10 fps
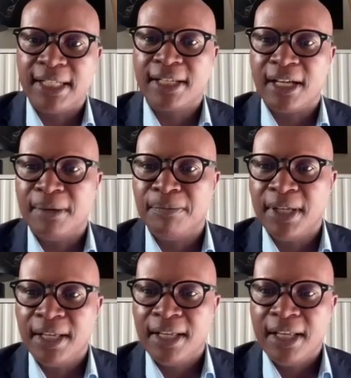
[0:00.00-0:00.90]

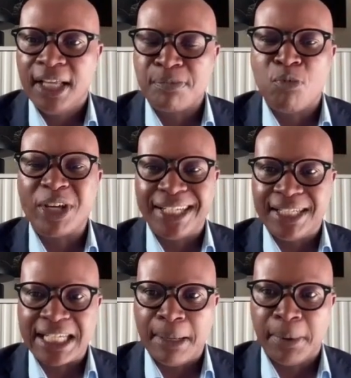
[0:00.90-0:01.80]
income has more
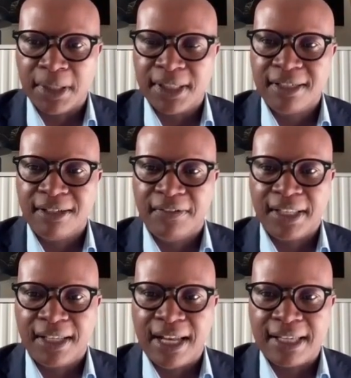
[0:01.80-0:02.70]
than doubled over
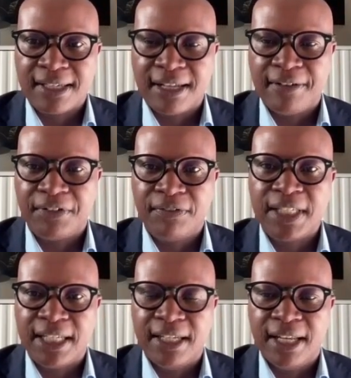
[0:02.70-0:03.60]
the last
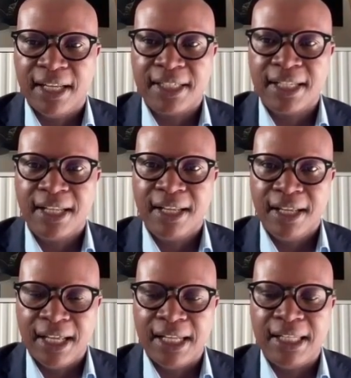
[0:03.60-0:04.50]
15 years.
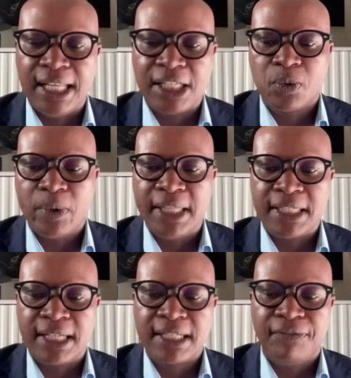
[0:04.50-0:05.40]
And that's where the
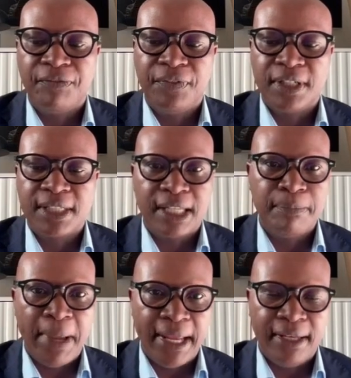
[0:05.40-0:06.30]
sector feels
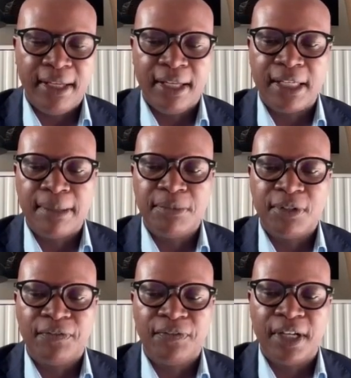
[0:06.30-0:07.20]
that pain in terms
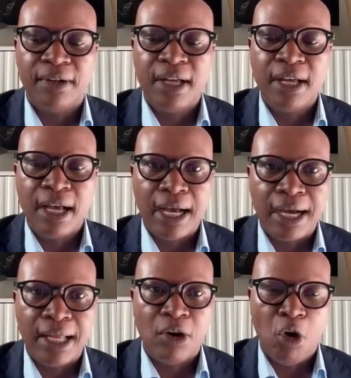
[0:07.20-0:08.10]
of
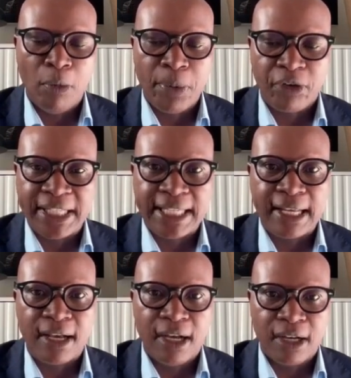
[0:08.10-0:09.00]
higher
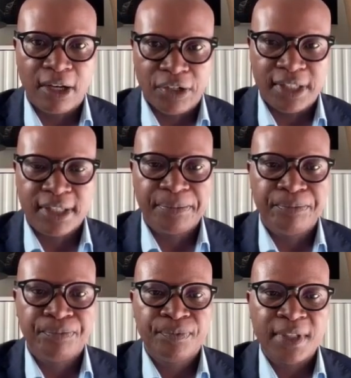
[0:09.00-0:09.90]
operating costs.
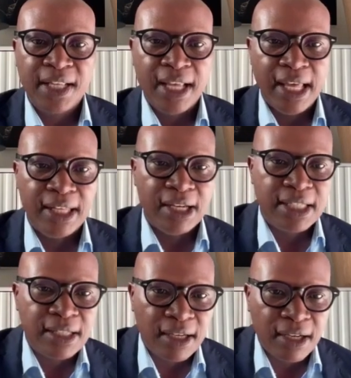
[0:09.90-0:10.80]
And then
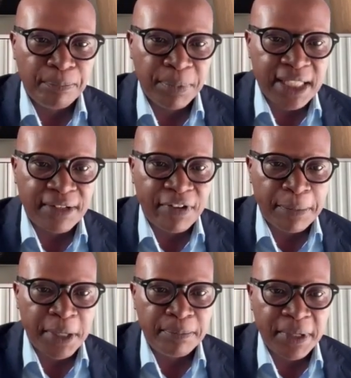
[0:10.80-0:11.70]
it's building and
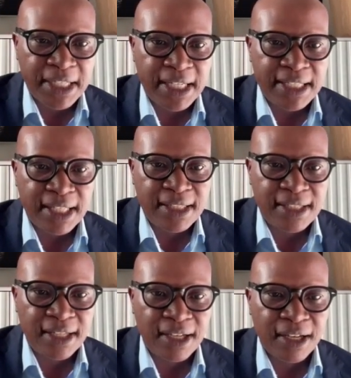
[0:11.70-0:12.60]
fabric maintenance,
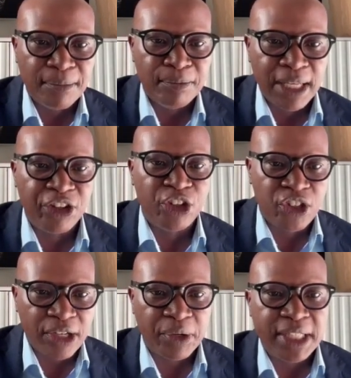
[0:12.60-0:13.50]
that's like your
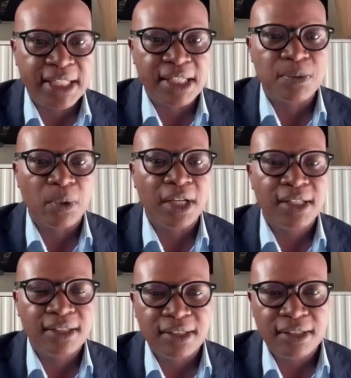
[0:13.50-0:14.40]
generators as
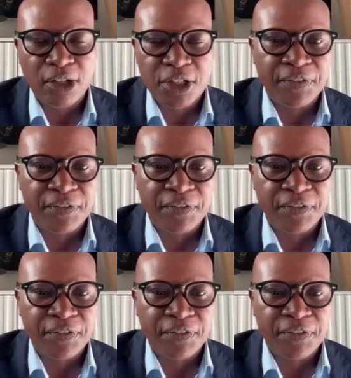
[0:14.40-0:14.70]
well. Lots of